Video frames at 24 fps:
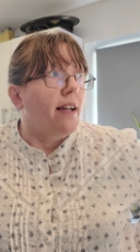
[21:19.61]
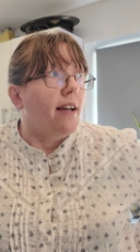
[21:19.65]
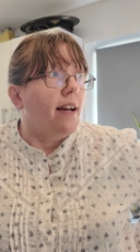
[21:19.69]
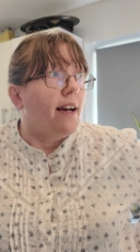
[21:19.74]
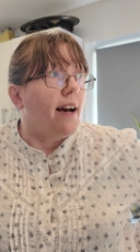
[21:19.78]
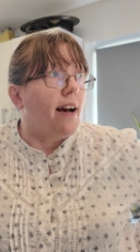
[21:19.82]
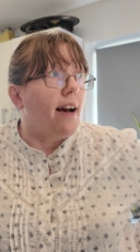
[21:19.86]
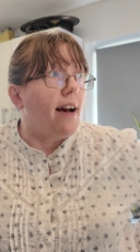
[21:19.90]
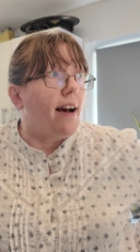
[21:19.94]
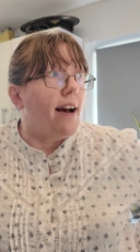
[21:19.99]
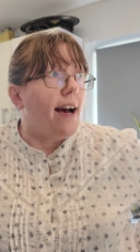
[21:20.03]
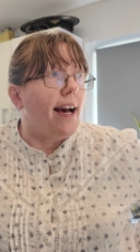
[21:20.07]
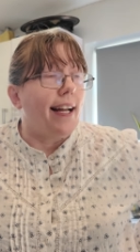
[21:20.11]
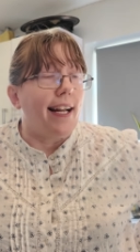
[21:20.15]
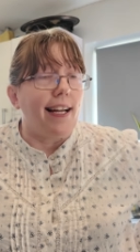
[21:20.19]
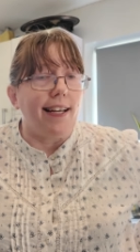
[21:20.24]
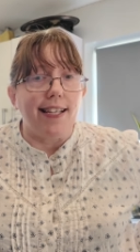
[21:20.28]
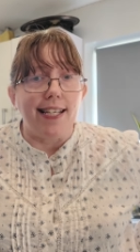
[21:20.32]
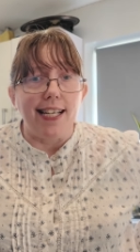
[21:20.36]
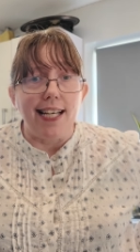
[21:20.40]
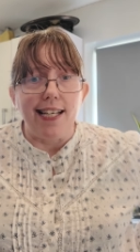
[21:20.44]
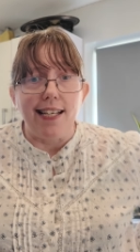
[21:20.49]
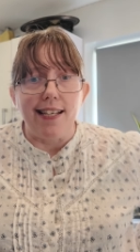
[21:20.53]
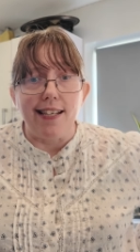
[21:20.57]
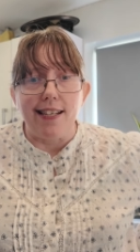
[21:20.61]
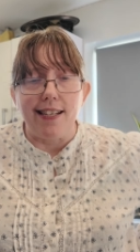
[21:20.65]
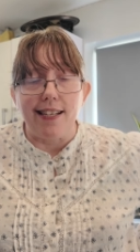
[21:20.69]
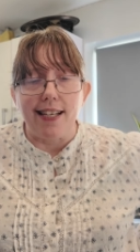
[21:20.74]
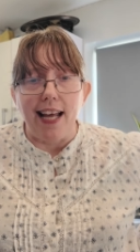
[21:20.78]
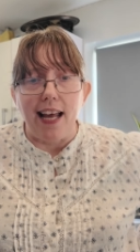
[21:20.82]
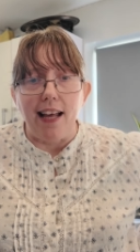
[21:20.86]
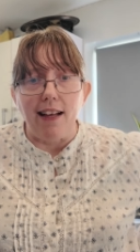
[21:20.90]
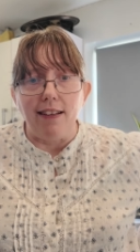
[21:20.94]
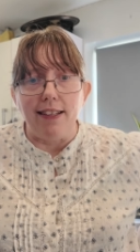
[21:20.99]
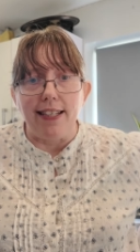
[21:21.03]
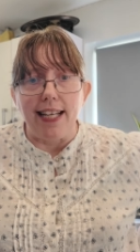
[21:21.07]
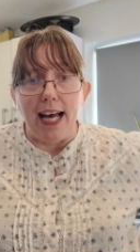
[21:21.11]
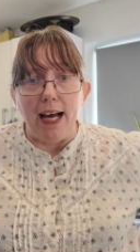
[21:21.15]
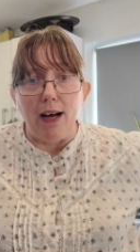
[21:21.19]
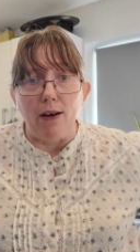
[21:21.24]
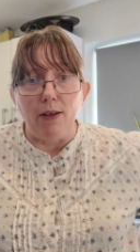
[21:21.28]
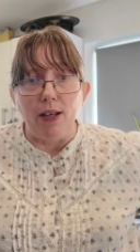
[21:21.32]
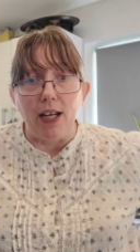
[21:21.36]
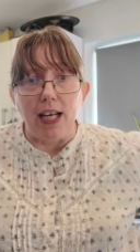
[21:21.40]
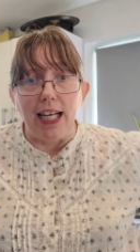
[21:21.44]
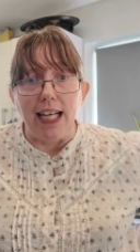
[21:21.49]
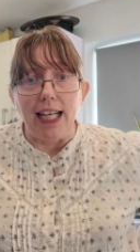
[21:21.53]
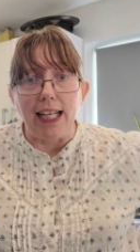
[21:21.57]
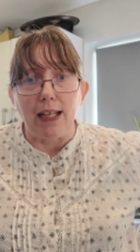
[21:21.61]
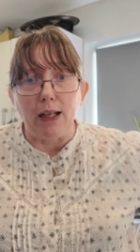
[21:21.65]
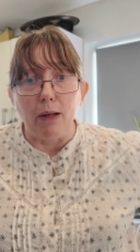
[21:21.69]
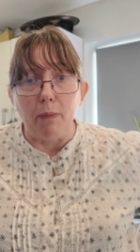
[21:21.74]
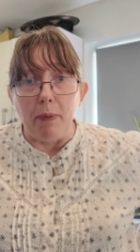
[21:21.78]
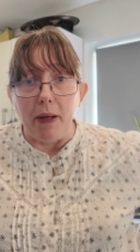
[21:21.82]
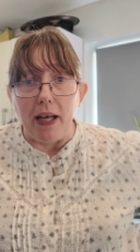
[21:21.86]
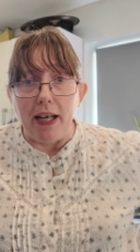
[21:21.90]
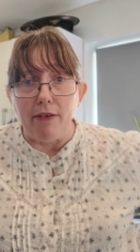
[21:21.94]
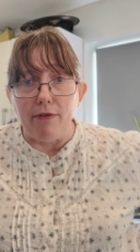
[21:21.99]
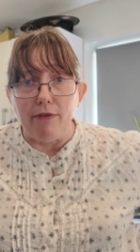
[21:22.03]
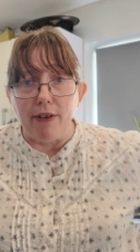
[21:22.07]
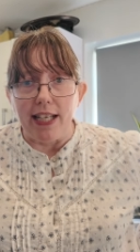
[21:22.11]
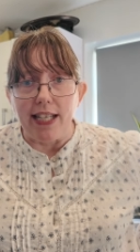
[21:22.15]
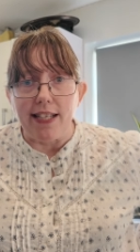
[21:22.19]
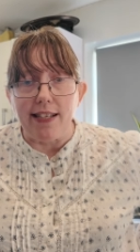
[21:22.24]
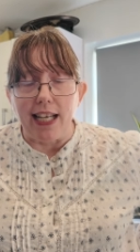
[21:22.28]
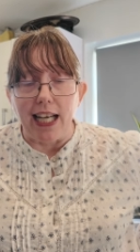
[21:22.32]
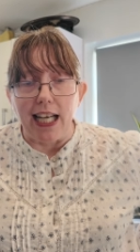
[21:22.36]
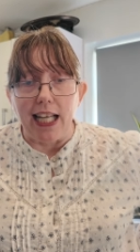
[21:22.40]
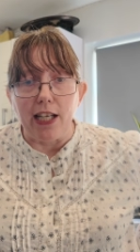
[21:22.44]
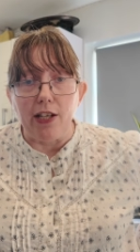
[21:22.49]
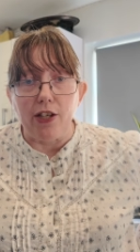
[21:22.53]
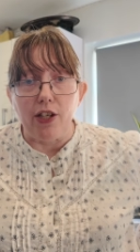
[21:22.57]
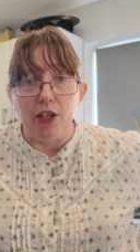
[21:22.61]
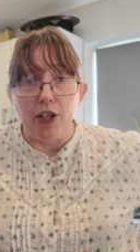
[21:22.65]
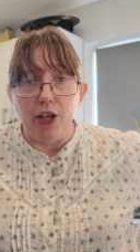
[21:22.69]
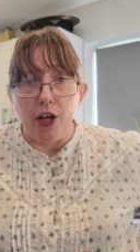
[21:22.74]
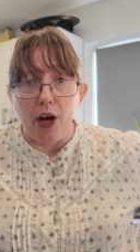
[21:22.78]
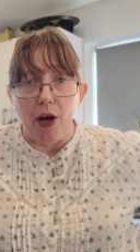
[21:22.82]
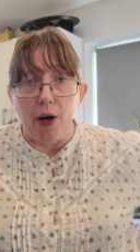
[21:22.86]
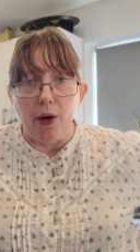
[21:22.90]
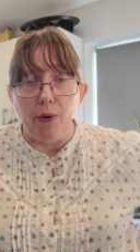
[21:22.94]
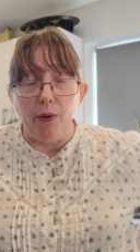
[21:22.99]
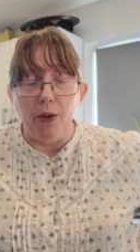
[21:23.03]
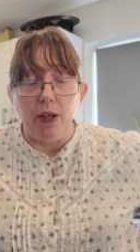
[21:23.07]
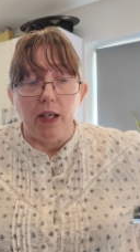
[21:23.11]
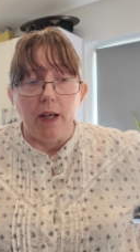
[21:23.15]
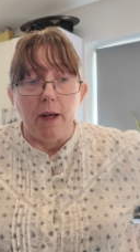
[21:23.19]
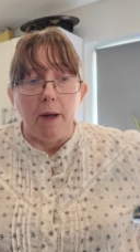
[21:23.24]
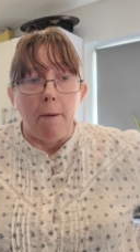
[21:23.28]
And I did scale down a little bit recently, as you know.